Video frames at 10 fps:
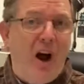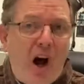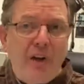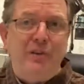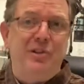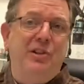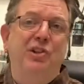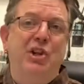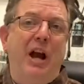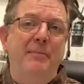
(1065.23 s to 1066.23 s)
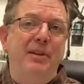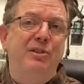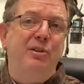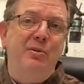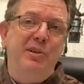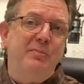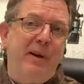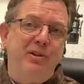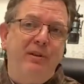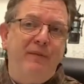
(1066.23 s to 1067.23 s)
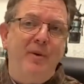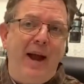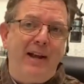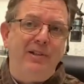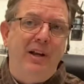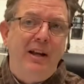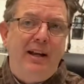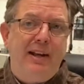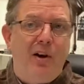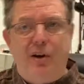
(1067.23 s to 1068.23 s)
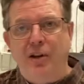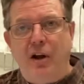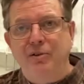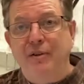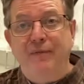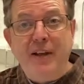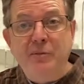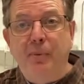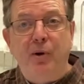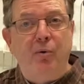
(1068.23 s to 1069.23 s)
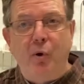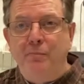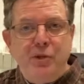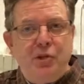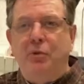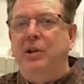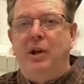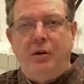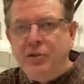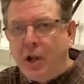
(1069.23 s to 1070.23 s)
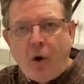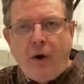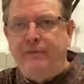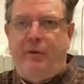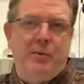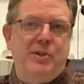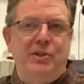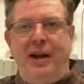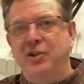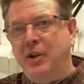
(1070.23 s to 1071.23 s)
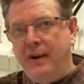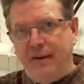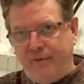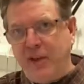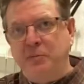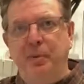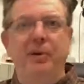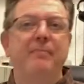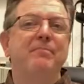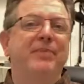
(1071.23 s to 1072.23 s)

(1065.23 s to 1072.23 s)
Others can chime in too, especially if you ask in our Kidology Facebook group. Just go to kidology.org/Facebook.